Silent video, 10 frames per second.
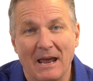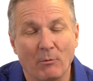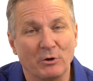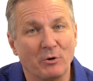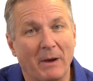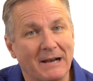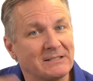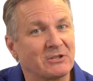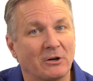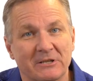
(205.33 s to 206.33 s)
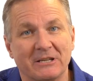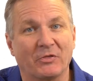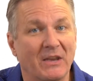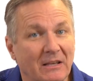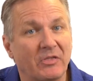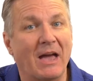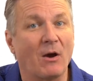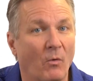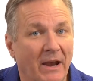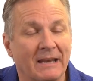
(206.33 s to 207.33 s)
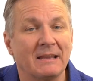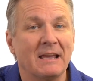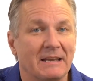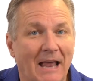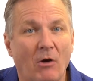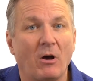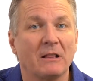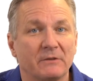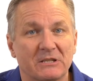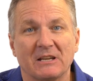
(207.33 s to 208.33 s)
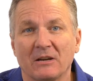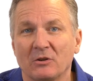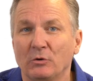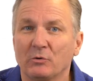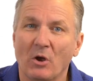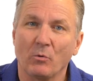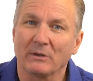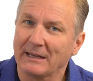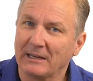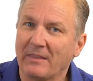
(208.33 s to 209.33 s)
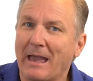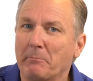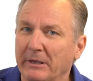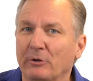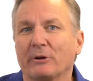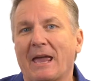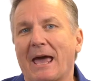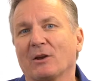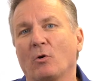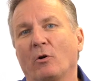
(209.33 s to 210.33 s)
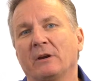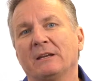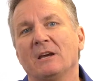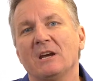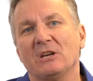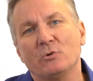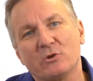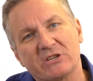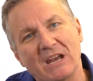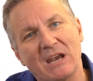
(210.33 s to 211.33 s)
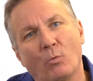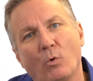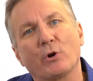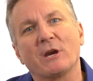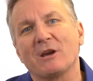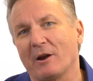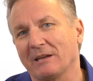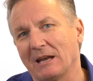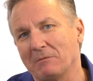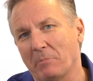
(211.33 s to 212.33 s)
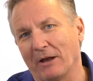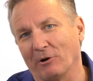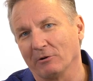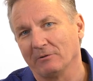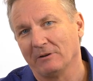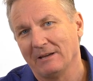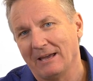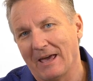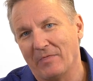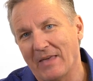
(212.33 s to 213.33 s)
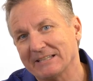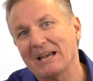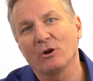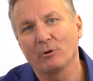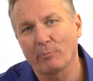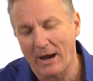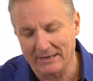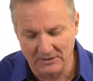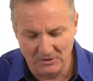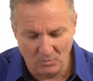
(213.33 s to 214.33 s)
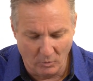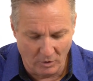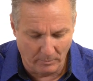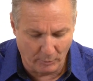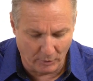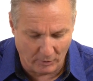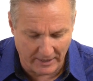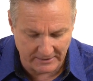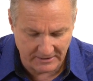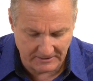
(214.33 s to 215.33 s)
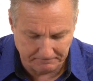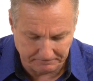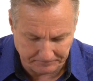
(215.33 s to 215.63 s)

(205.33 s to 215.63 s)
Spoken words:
And when your mind starts to think that way, now all of a sudden you don't get in that bitter category. You stay working on getting better. And that's how your practice will progress.